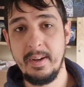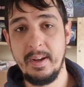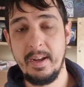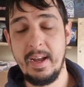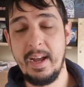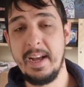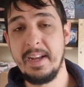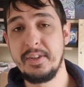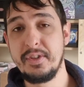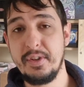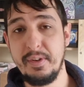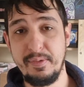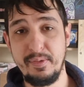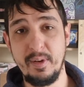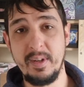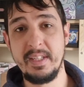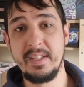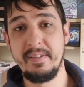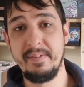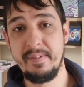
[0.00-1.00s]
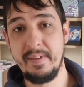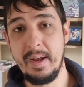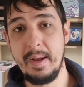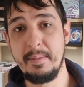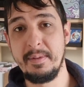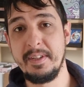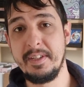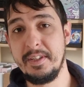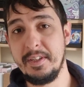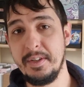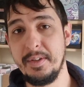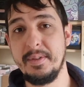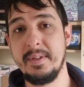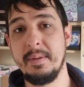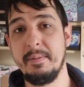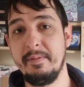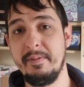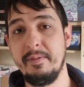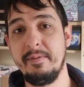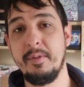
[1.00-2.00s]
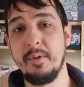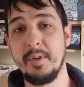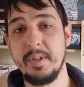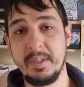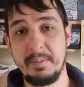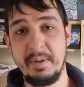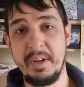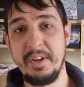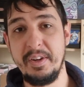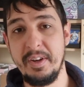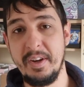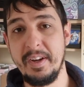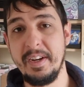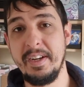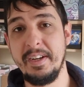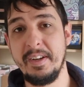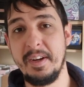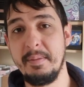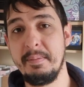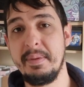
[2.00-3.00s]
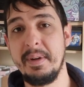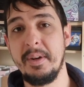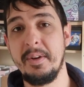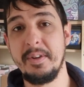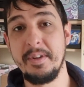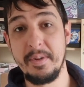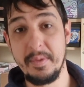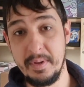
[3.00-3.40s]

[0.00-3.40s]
Ask your friends and family to do something for you, spend 99p on you,